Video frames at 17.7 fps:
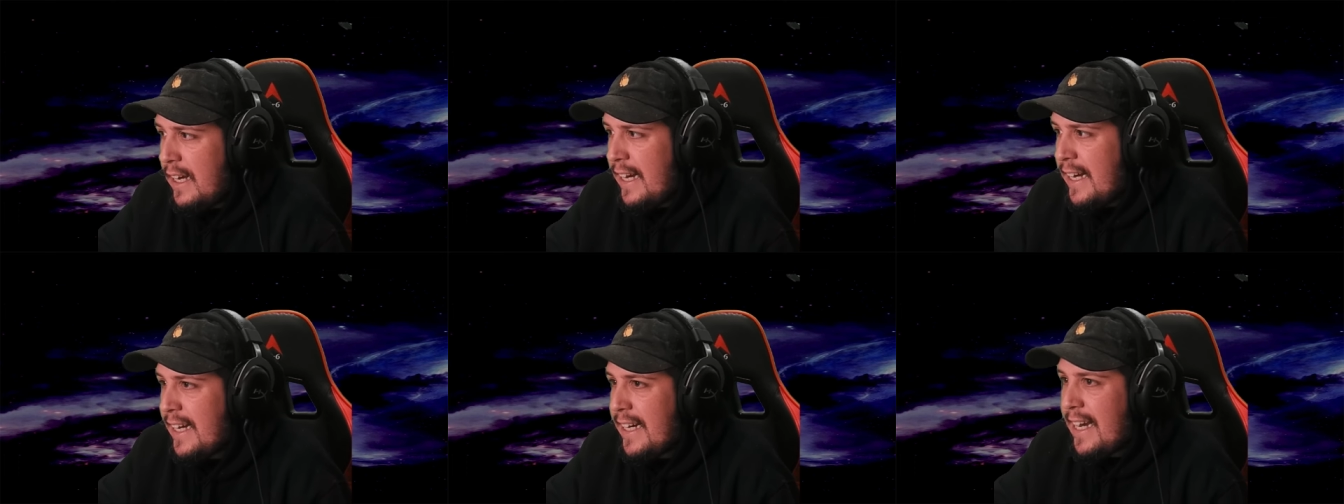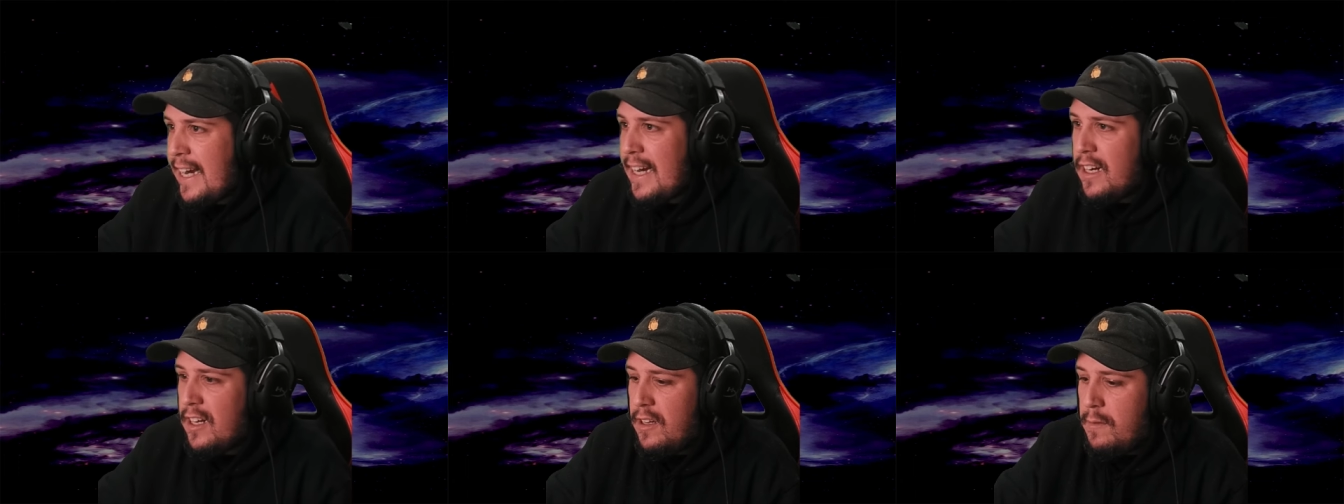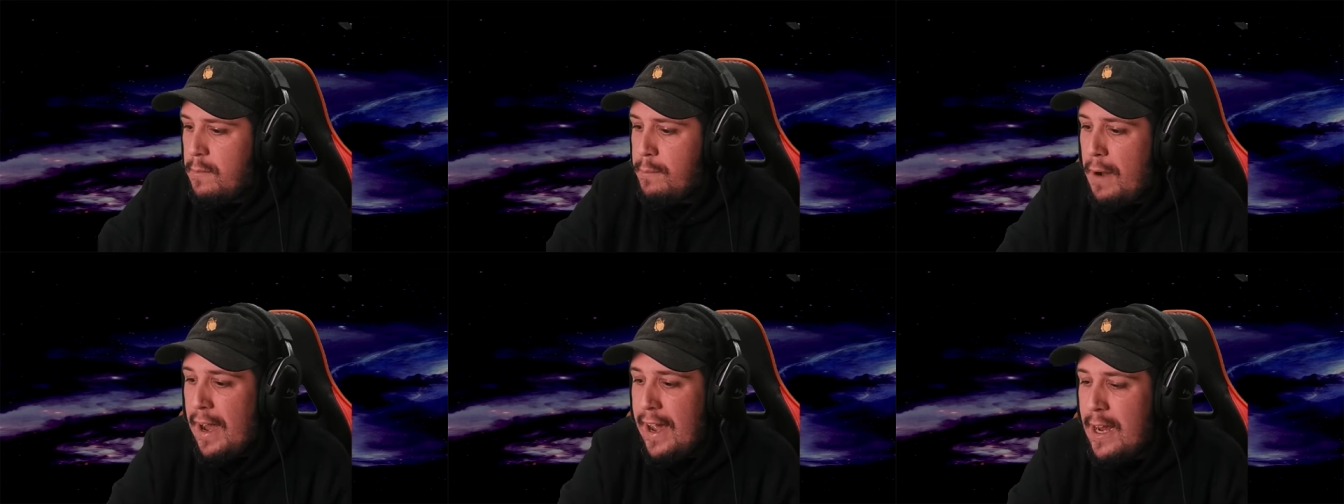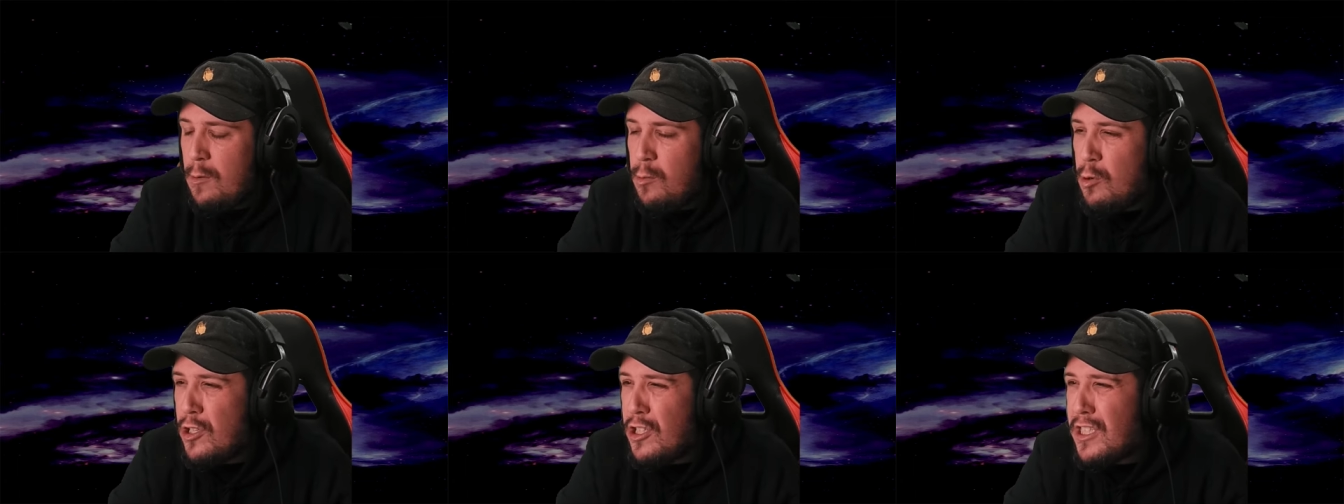Kingdom, but
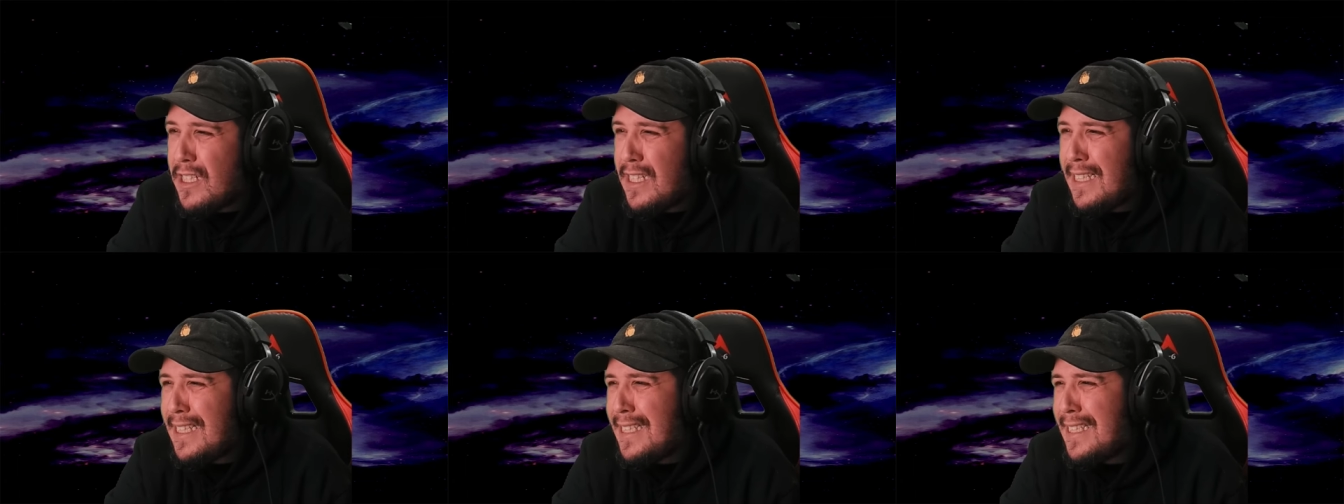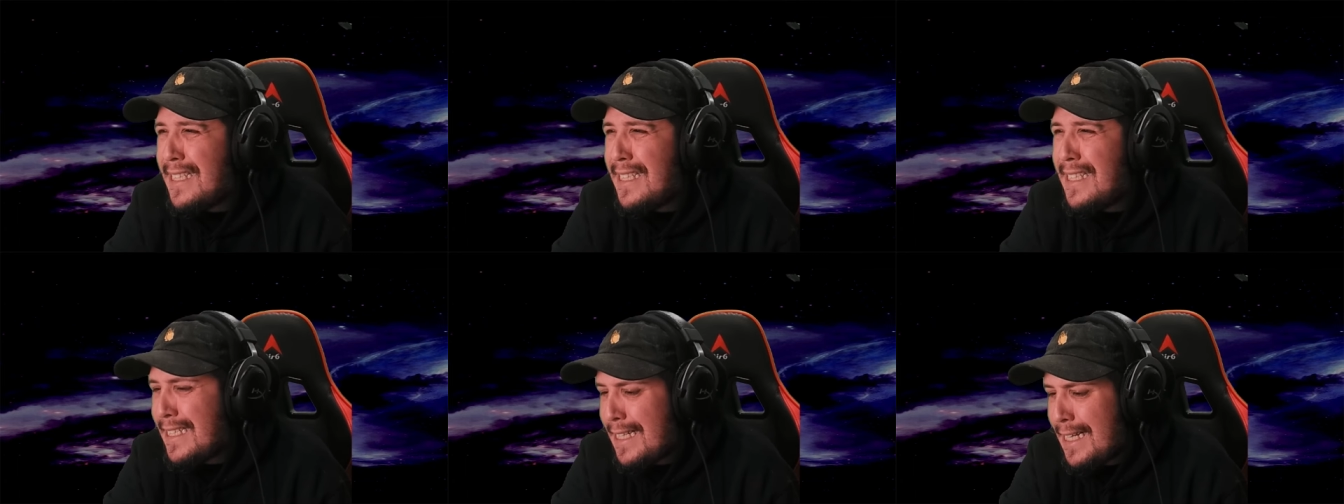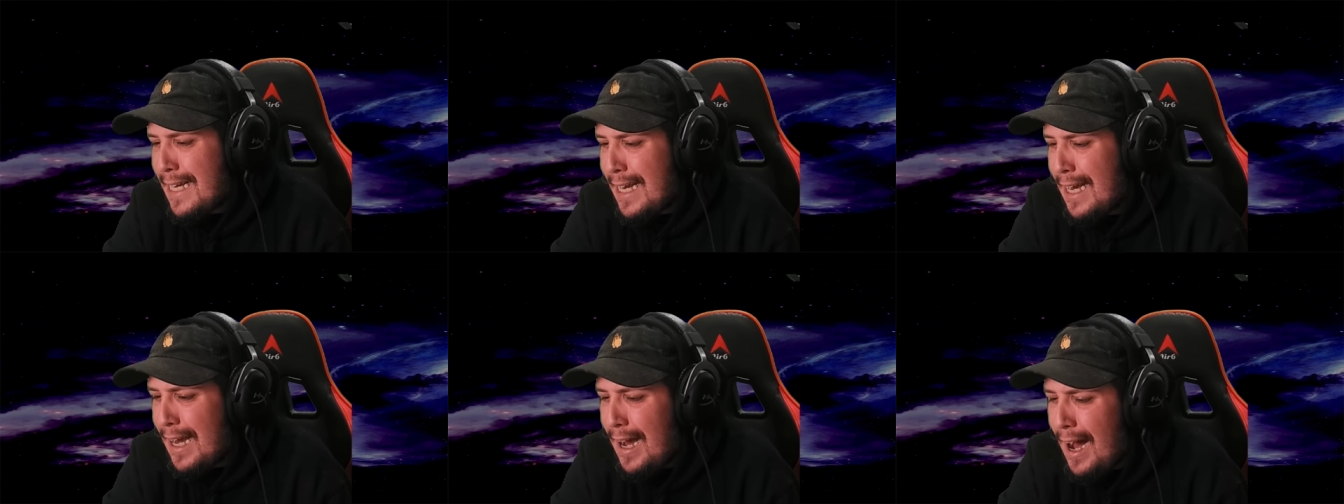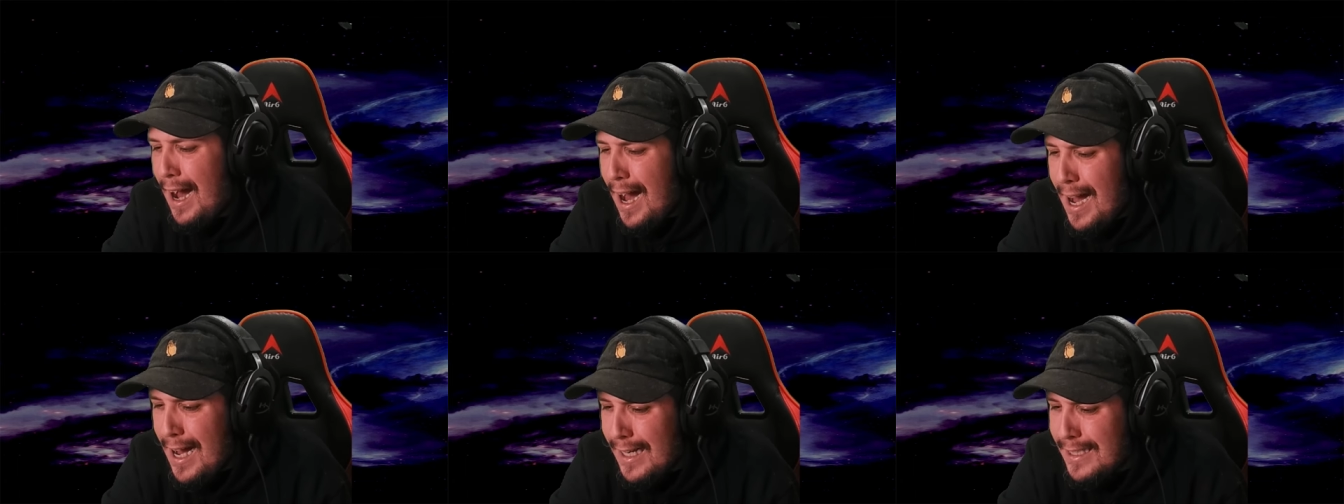it was
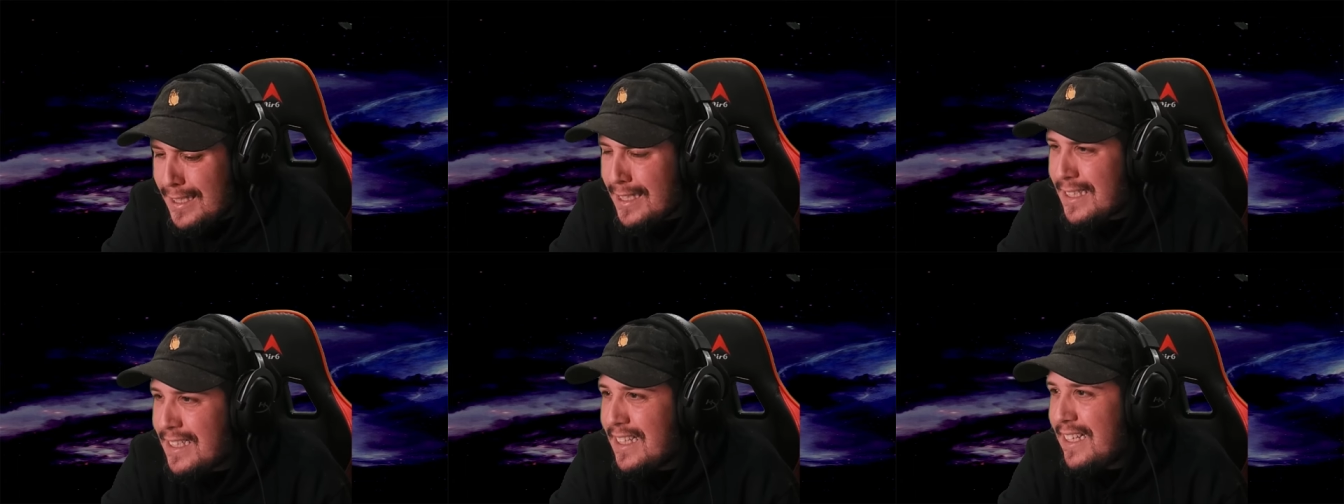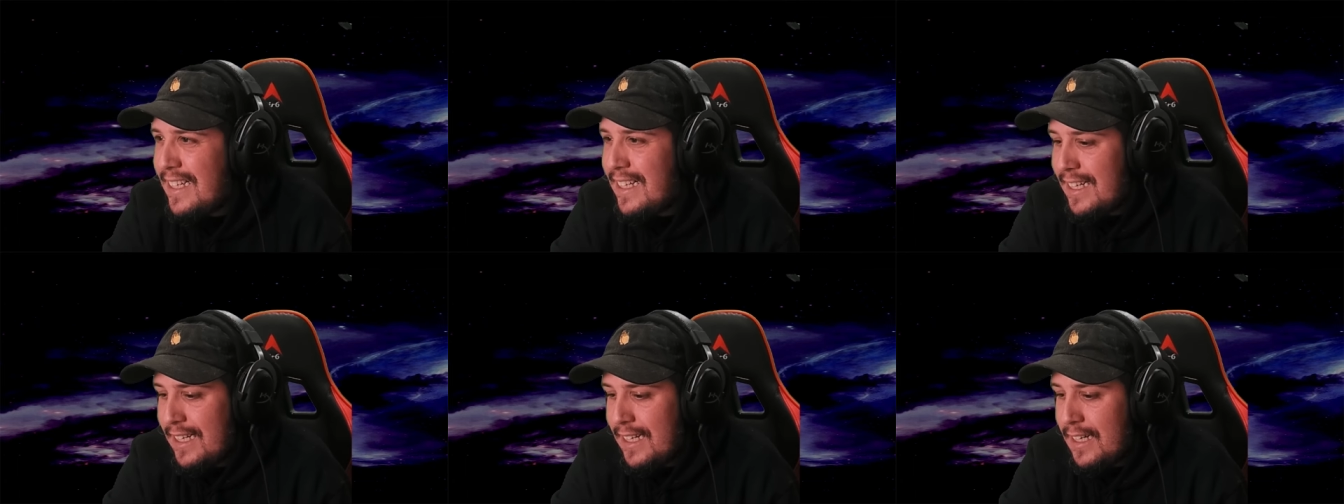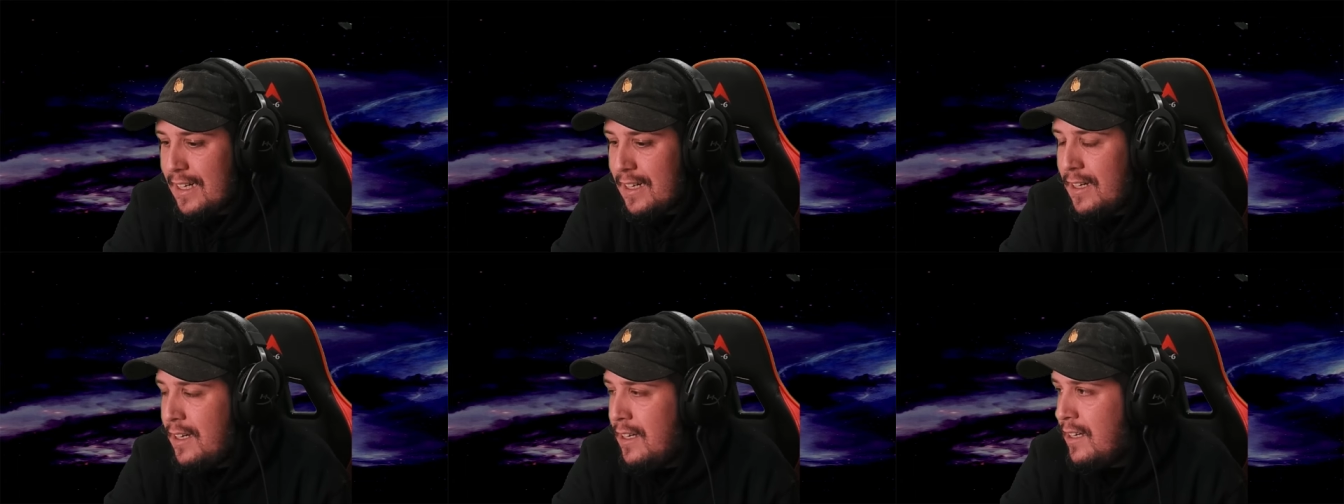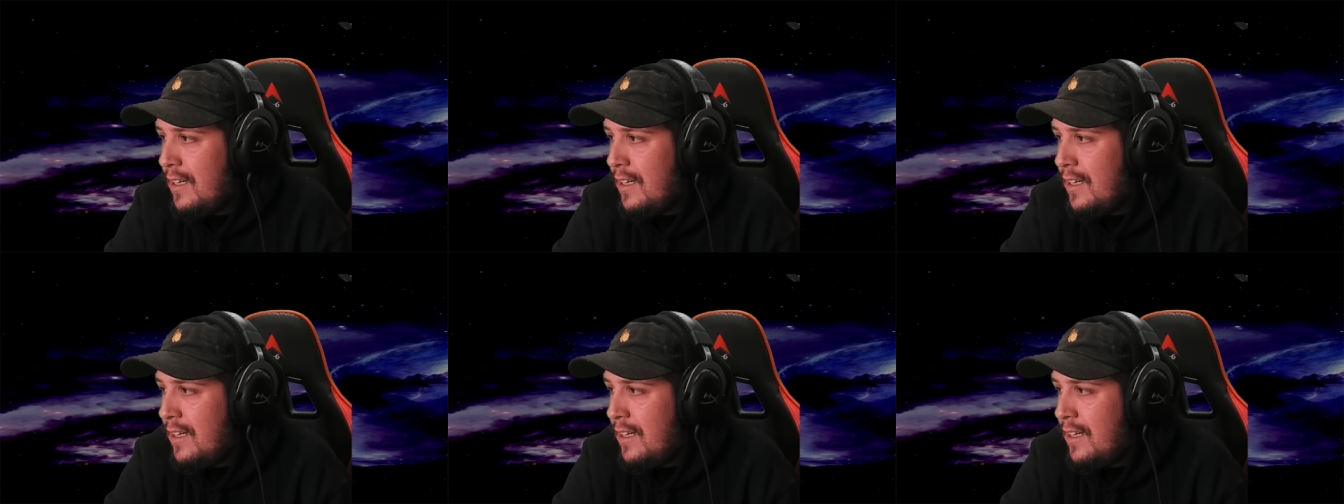disgusting.